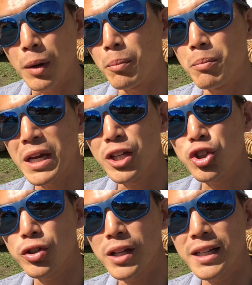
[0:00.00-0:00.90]
but making
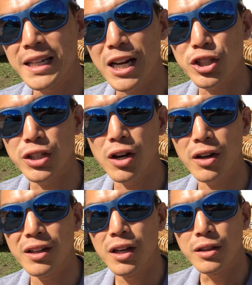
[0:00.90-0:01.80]
sure that he actually
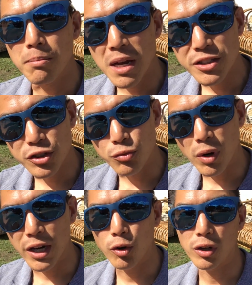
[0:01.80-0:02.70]
got the message
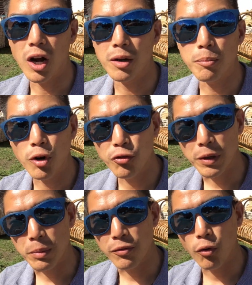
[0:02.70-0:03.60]
right or got it
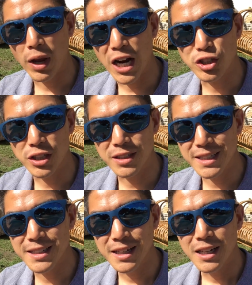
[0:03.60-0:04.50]
perfect before he actually
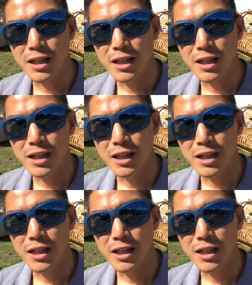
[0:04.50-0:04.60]
did